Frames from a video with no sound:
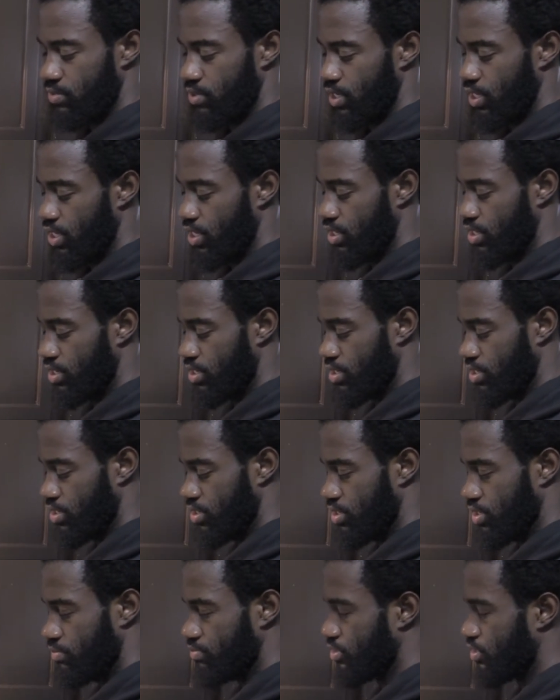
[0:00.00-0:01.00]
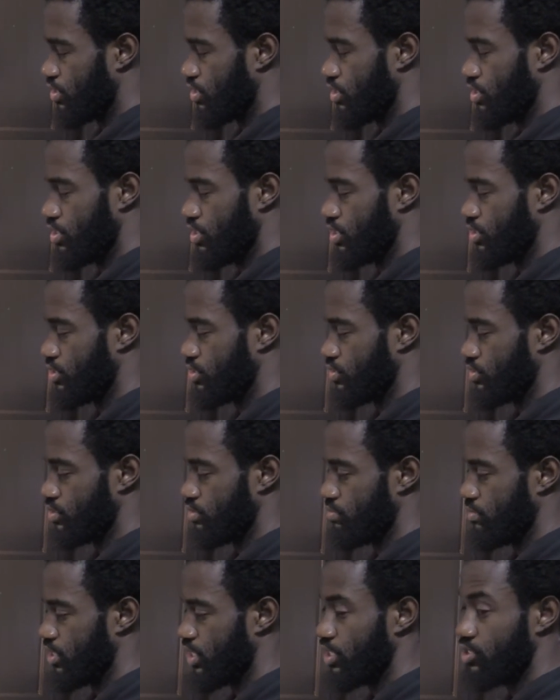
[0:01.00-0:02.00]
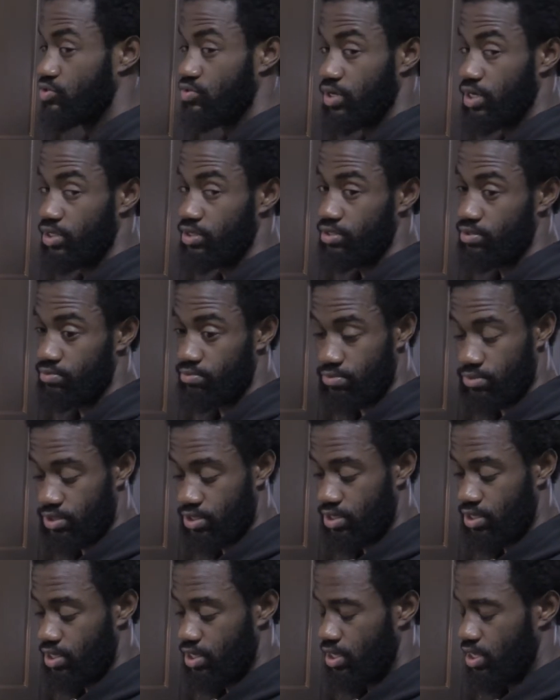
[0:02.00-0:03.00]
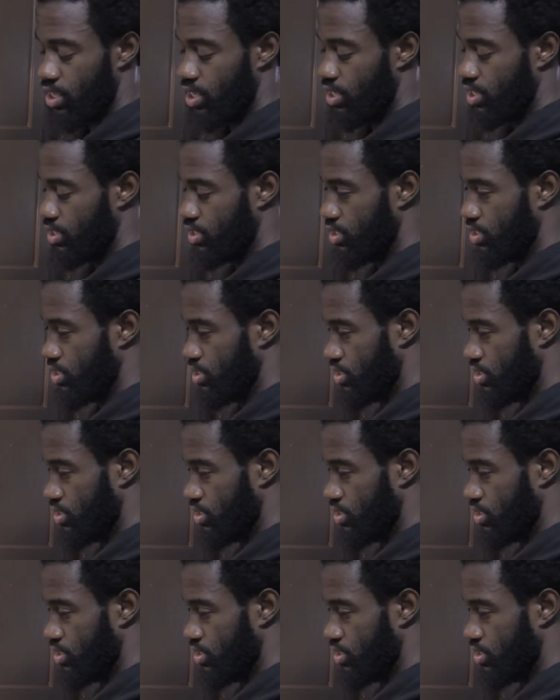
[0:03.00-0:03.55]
I'm sorry, not soaked them, but I drained them, and